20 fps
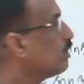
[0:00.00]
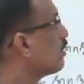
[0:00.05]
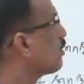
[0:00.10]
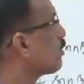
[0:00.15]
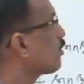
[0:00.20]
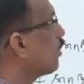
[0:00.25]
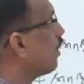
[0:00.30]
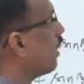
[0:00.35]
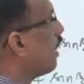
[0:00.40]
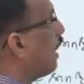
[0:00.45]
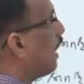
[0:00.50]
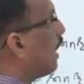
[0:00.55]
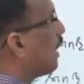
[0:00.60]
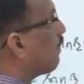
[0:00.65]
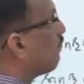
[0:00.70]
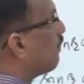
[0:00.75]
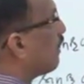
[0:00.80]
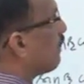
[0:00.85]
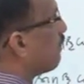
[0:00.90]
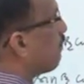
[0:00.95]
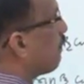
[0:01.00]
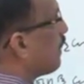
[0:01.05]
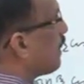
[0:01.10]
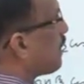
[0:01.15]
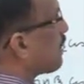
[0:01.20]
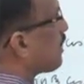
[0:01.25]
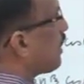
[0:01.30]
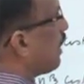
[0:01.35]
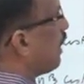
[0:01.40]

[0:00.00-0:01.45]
So, r1 plus